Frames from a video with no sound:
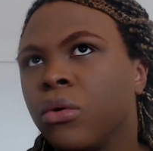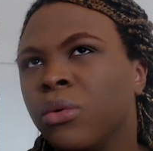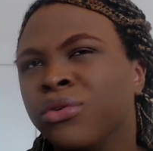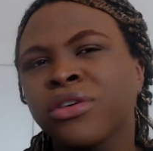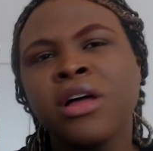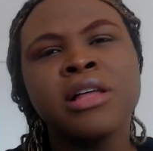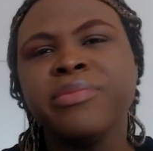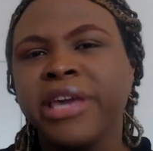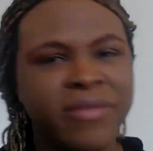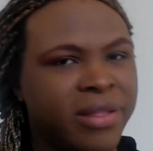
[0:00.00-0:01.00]
we'll just call him
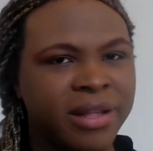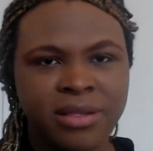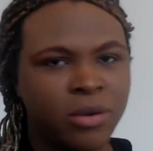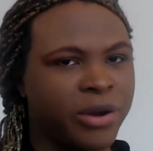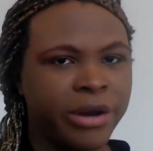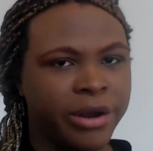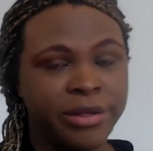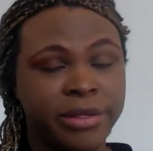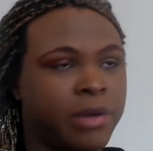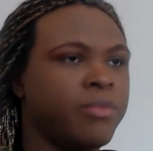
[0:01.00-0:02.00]
David. That's nowhere near
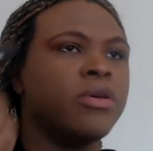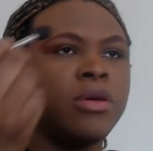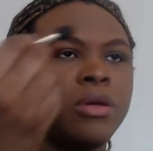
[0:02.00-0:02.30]
his name.